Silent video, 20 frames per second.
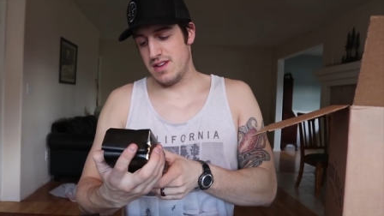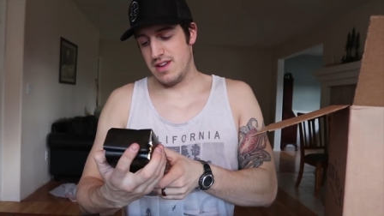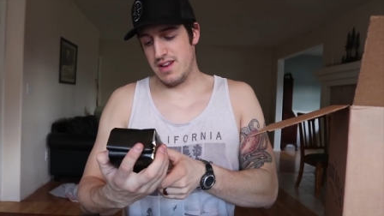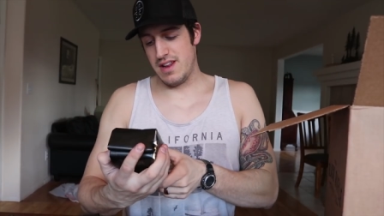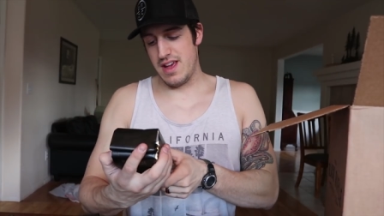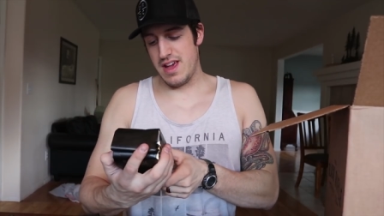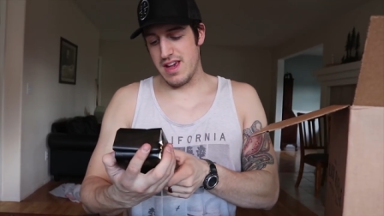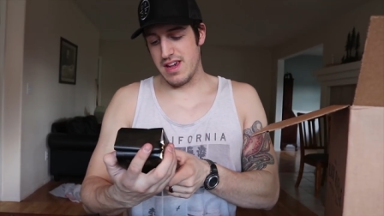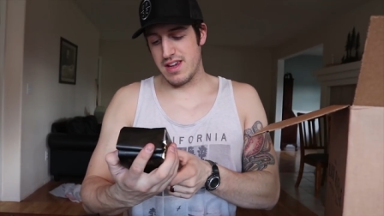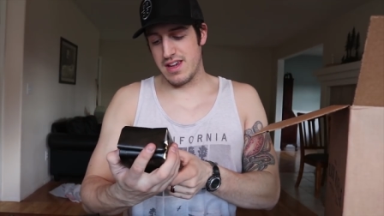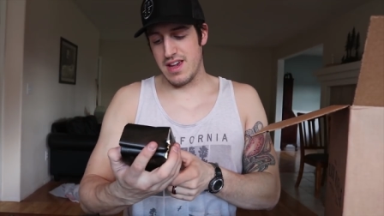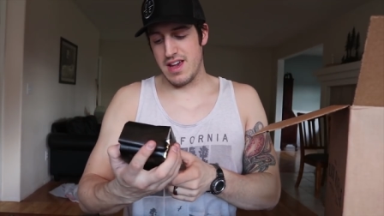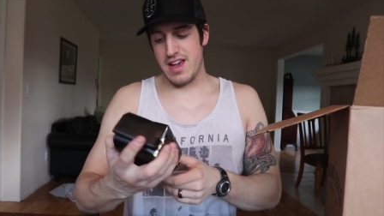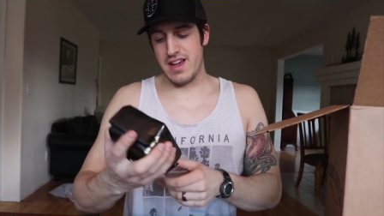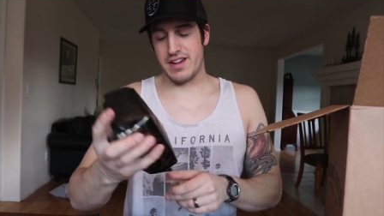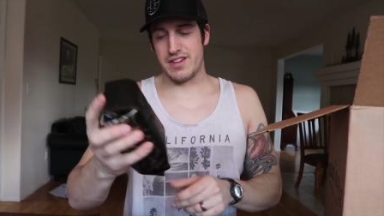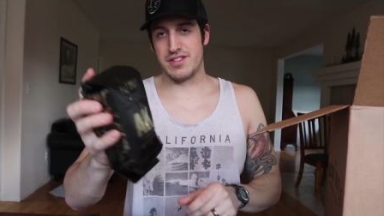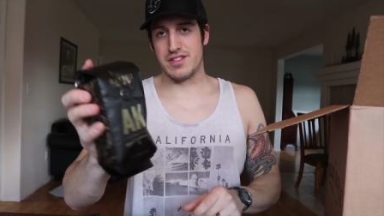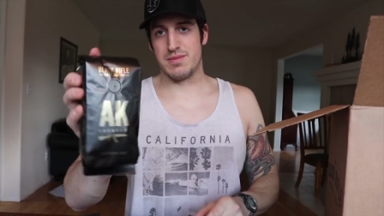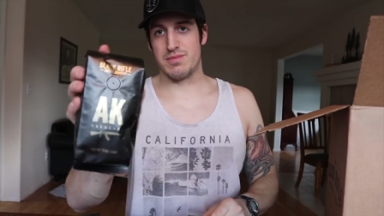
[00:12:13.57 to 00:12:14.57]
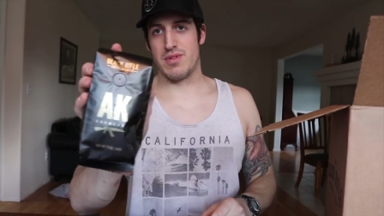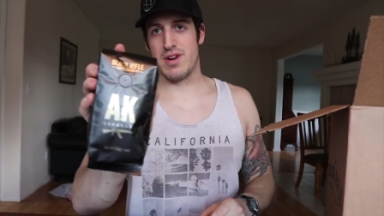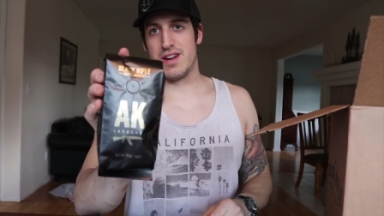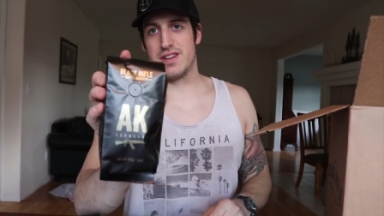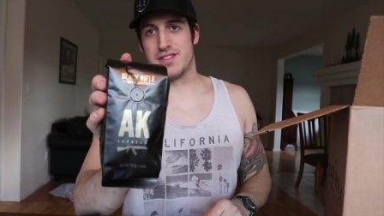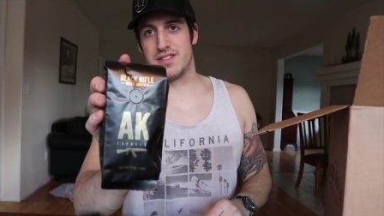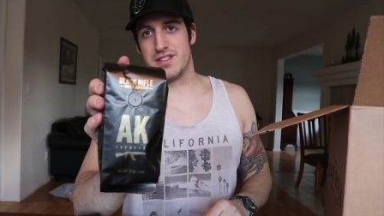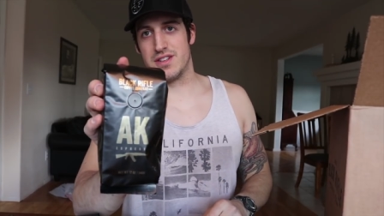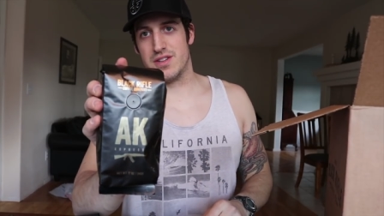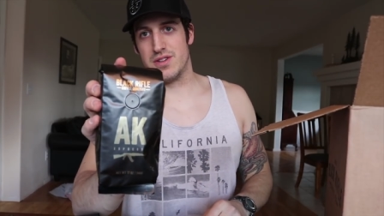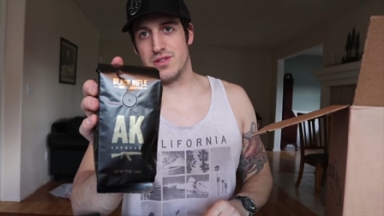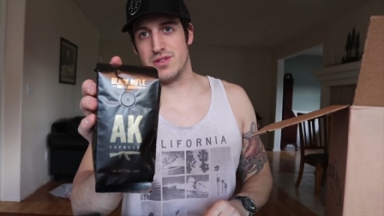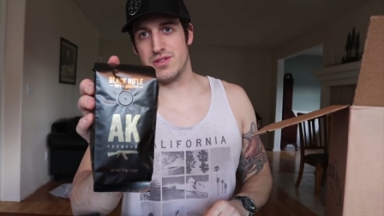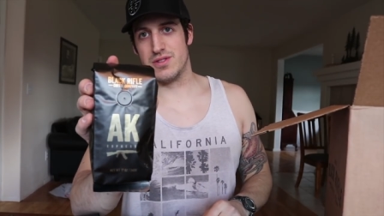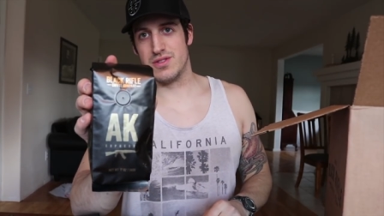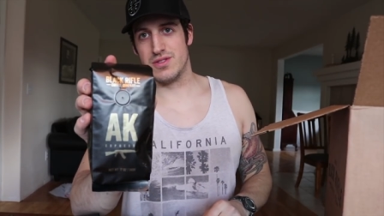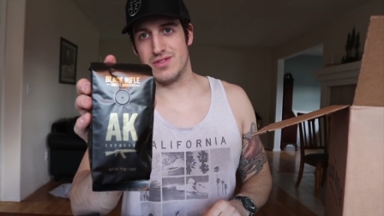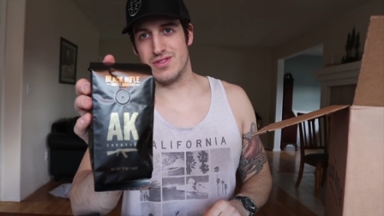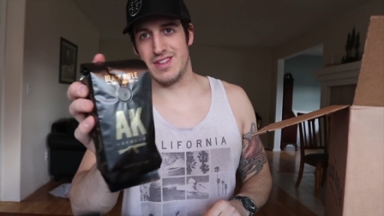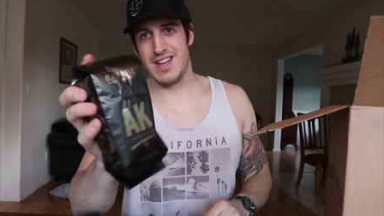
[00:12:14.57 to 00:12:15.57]
And AK Espresso.
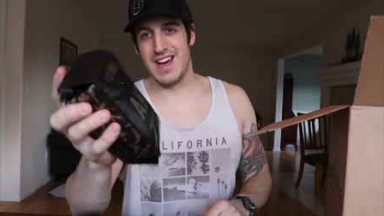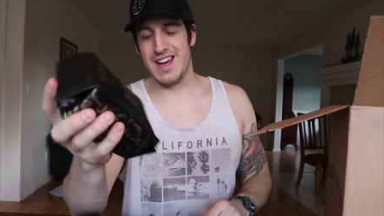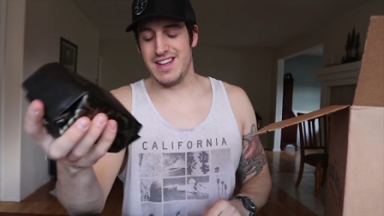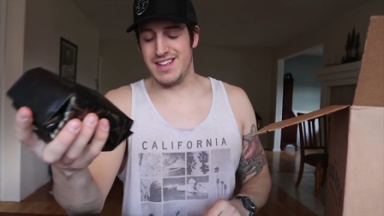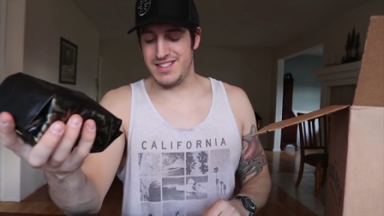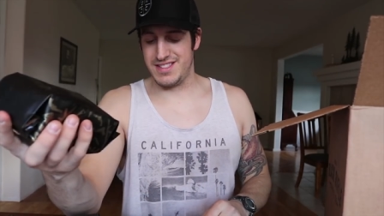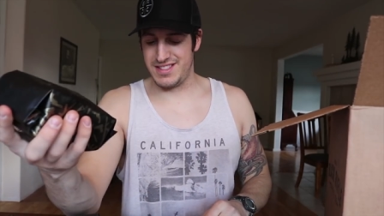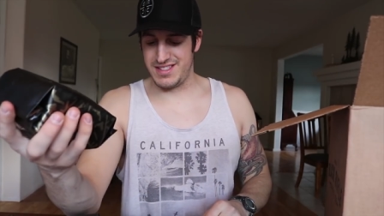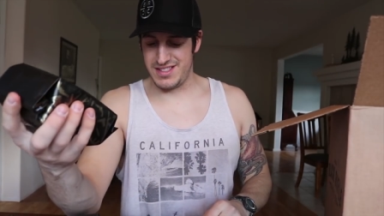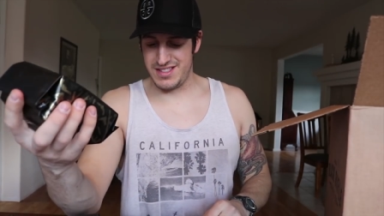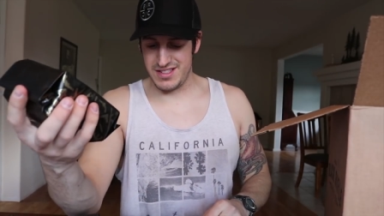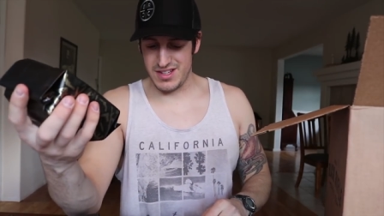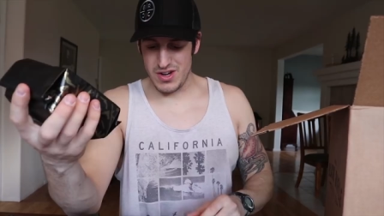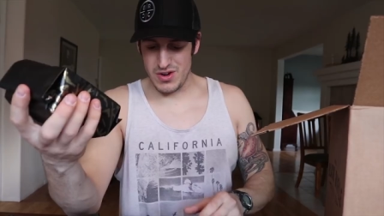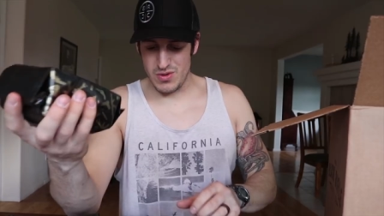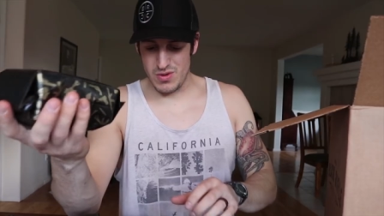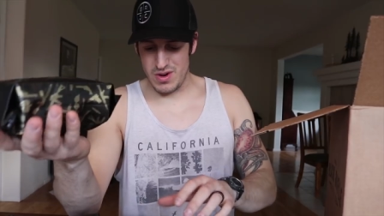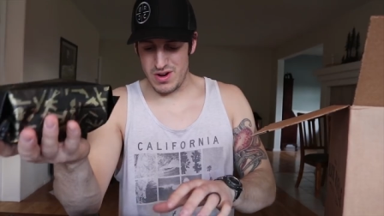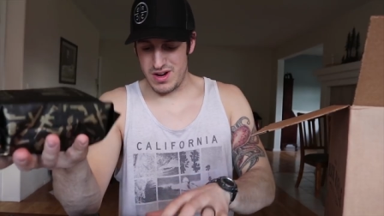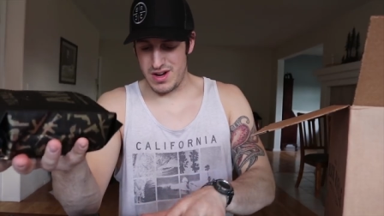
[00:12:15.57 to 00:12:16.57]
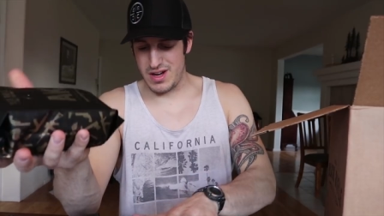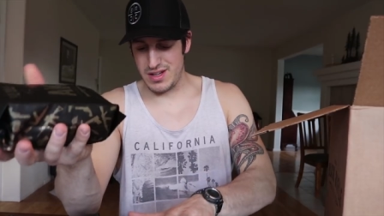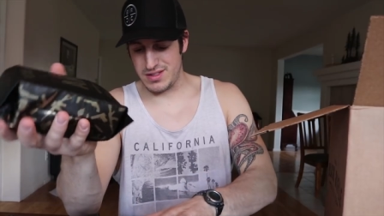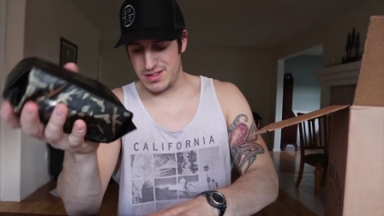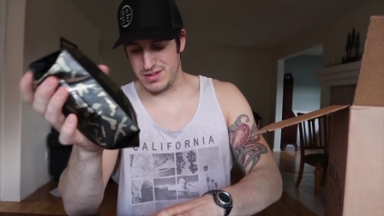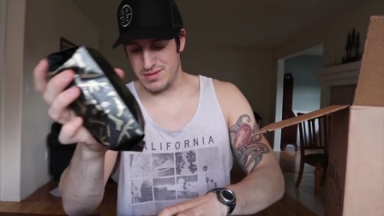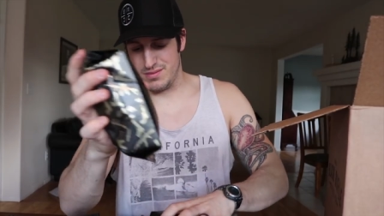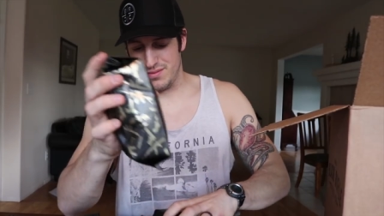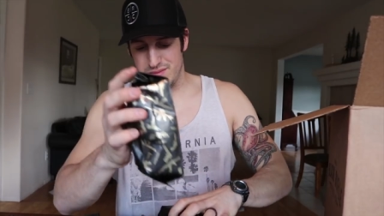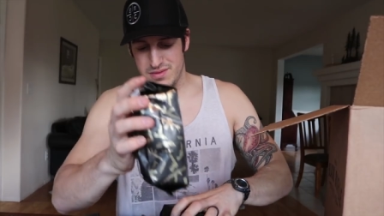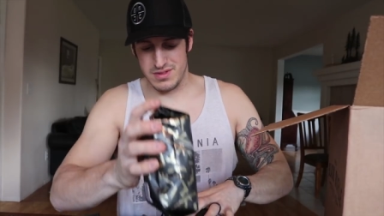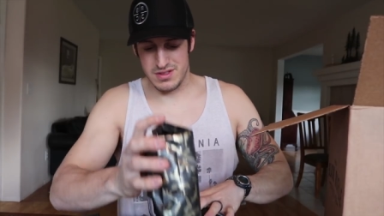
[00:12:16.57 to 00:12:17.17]
That is so awesome.